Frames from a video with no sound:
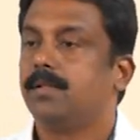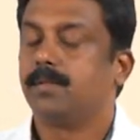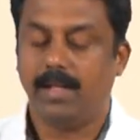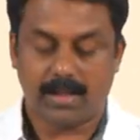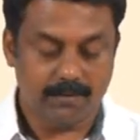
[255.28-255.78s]

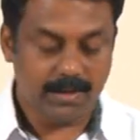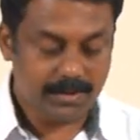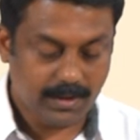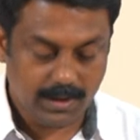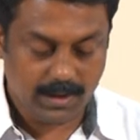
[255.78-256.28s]
So, in a
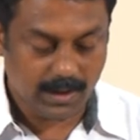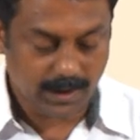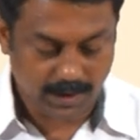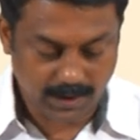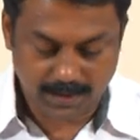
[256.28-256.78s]
conventional
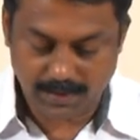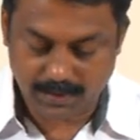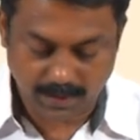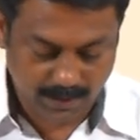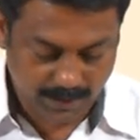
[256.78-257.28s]
uh,
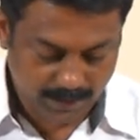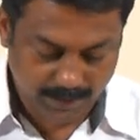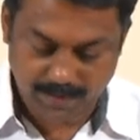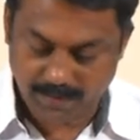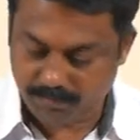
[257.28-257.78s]
uh,
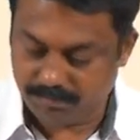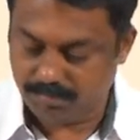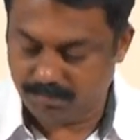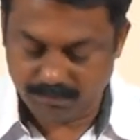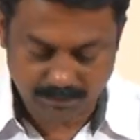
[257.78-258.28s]
uh
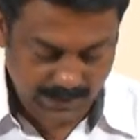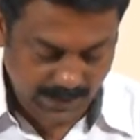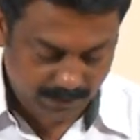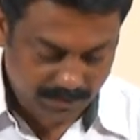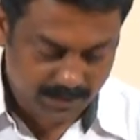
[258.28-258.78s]

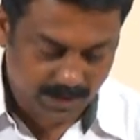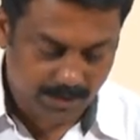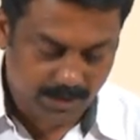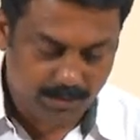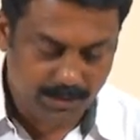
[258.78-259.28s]
yeah, so
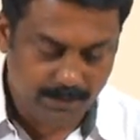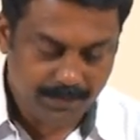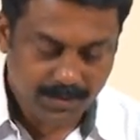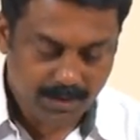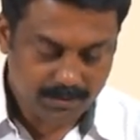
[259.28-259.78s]
GMAW
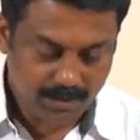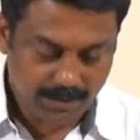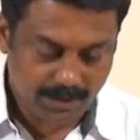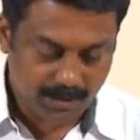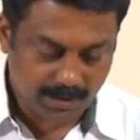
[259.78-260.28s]

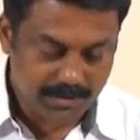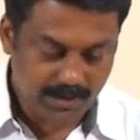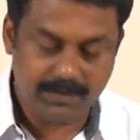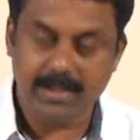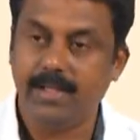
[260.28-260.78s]
in order to
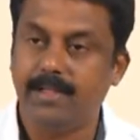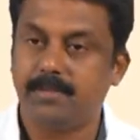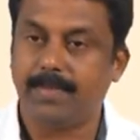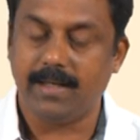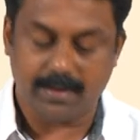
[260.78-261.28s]
achieve the, the
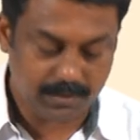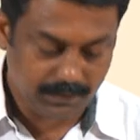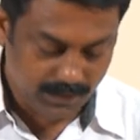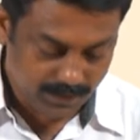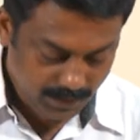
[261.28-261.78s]
spray
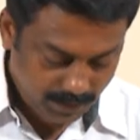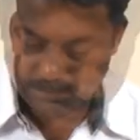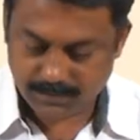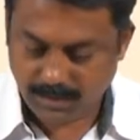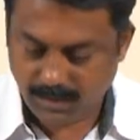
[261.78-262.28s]
transfer,
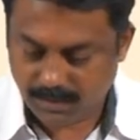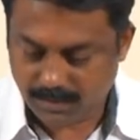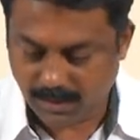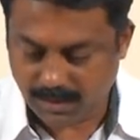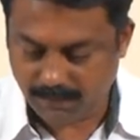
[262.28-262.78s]

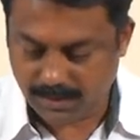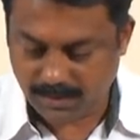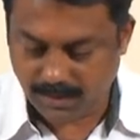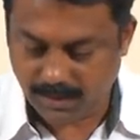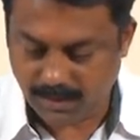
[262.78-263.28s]
so in a
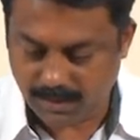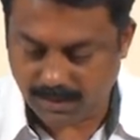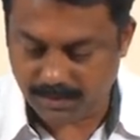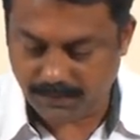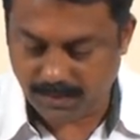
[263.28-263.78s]
conventional uh,
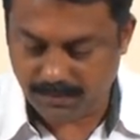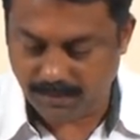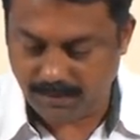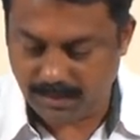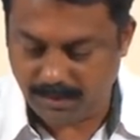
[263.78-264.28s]
transfer,
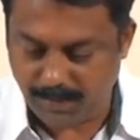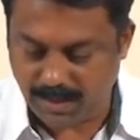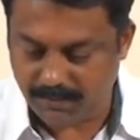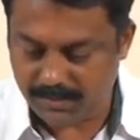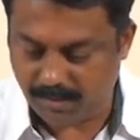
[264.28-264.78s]
so you, you may
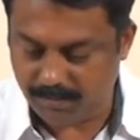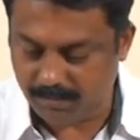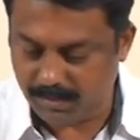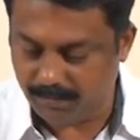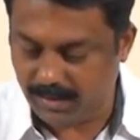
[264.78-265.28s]
have
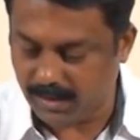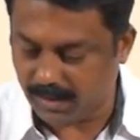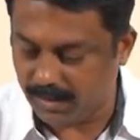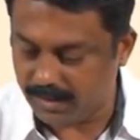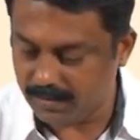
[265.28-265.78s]
some mean
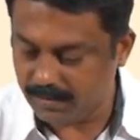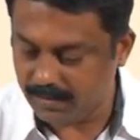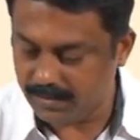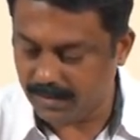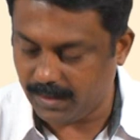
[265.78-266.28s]
current
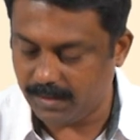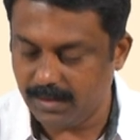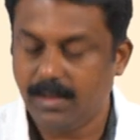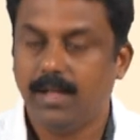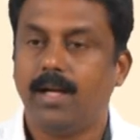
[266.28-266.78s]
is not it
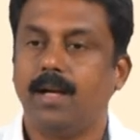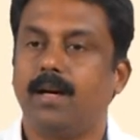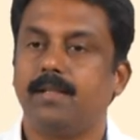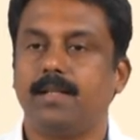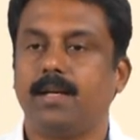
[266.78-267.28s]
a
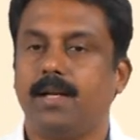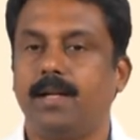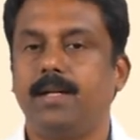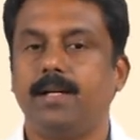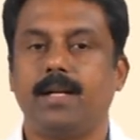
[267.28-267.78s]
constant
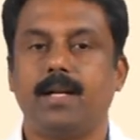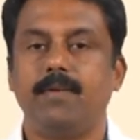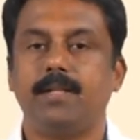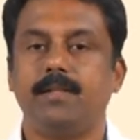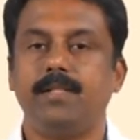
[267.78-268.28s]
current in a
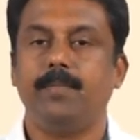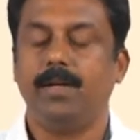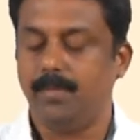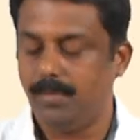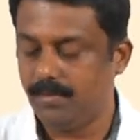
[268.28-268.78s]
conventional
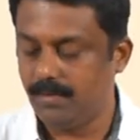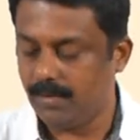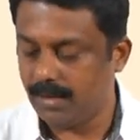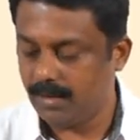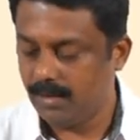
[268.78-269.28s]
GMAW
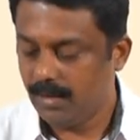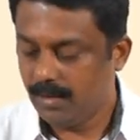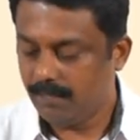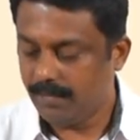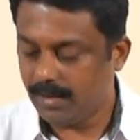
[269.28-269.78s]
where
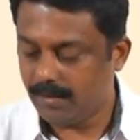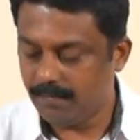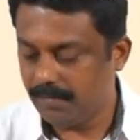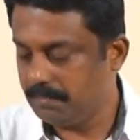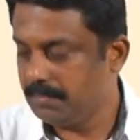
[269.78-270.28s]
we
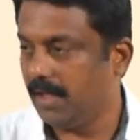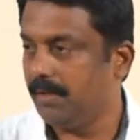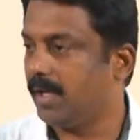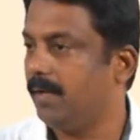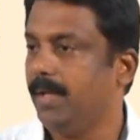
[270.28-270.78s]
have yeah
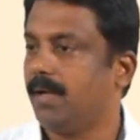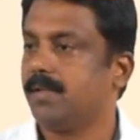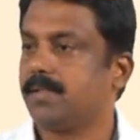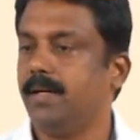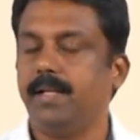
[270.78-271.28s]
you can be
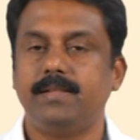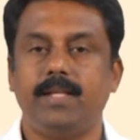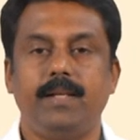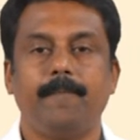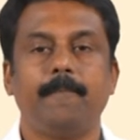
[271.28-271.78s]
constant
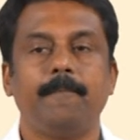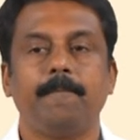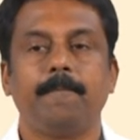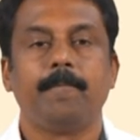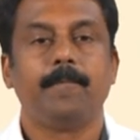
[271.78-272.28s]
DC
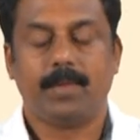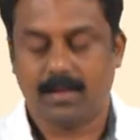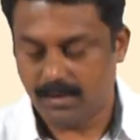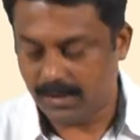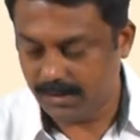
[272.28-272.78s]

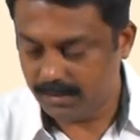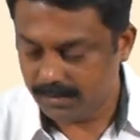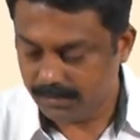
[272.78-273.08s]
right.